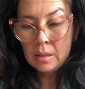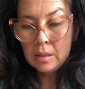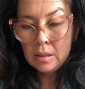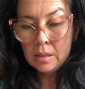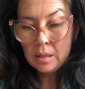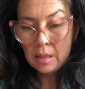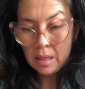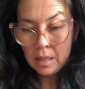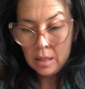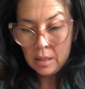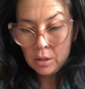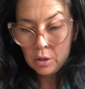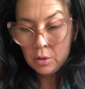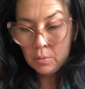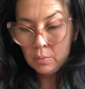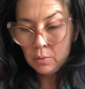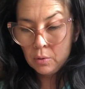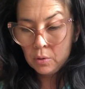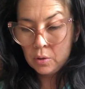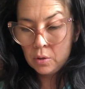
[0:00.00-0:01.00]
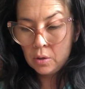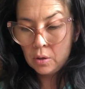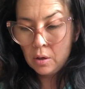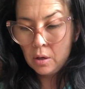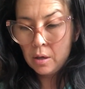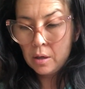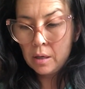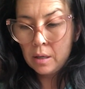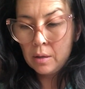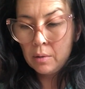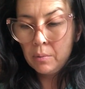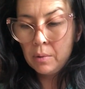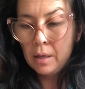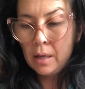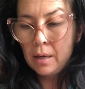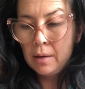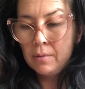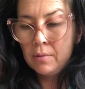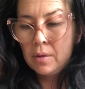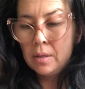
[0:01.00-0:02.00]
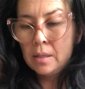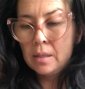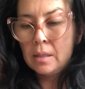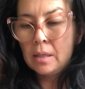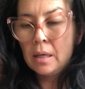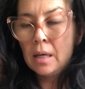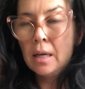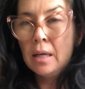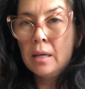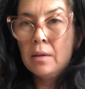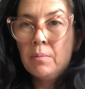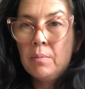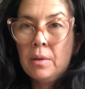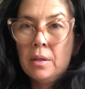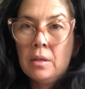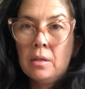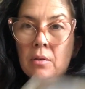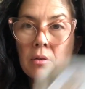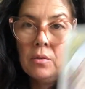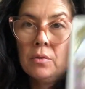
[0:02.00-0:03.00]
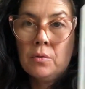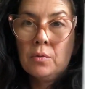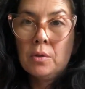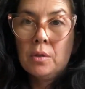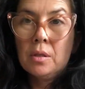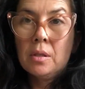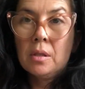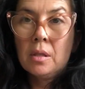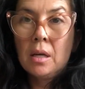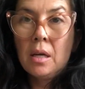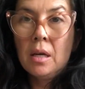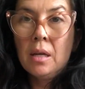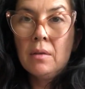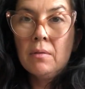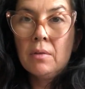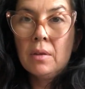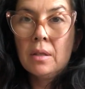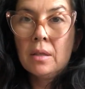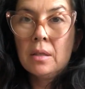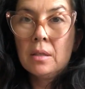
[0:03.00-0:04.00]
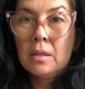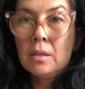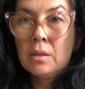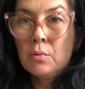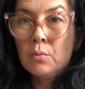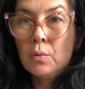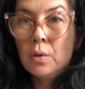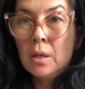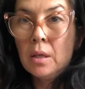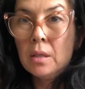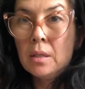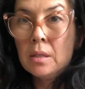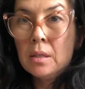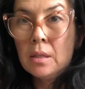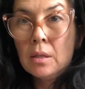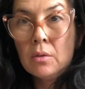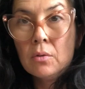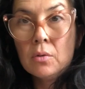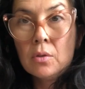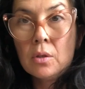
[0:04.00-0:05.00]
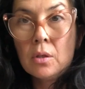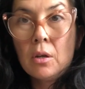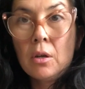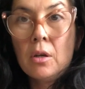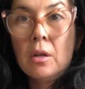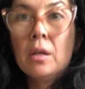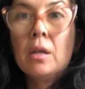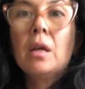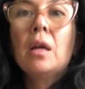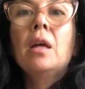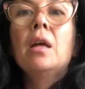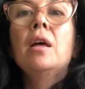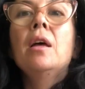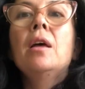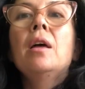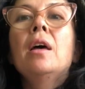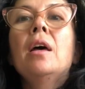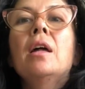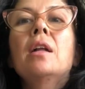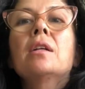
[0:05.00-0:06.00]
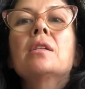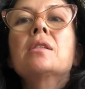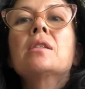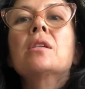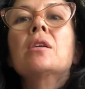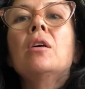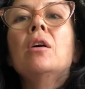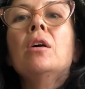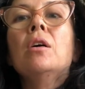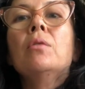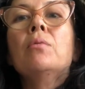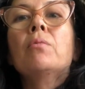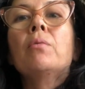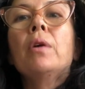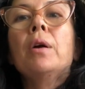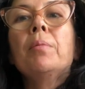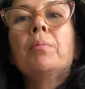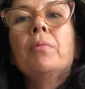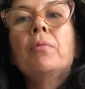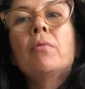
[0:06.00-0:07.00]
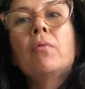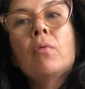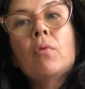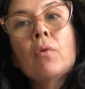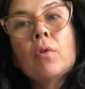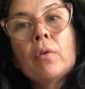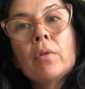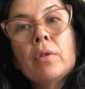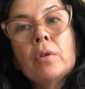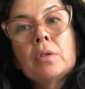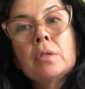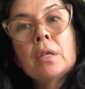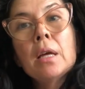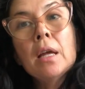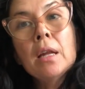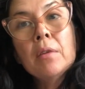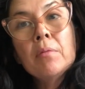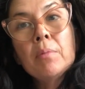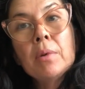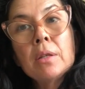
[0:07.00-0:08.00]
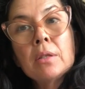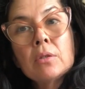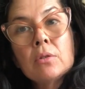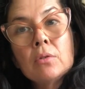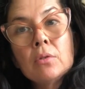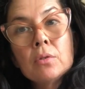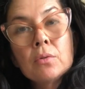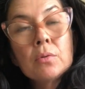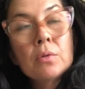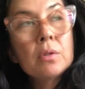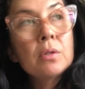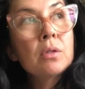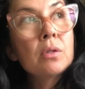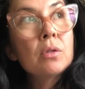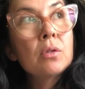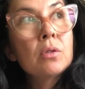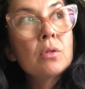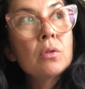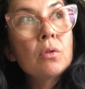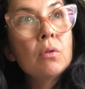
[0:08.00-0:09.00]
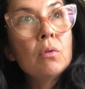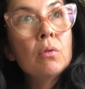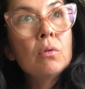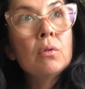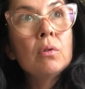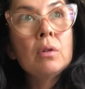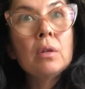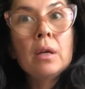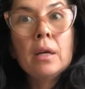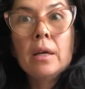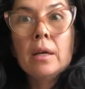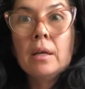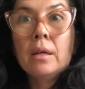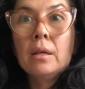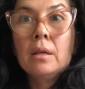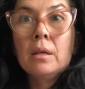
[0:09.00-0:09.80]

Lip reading: tangible start. And then we have this Nine of Pentacles, which is kind of like this swing and singles card. And it's the card right before the Ten of Pentacles, which is a total like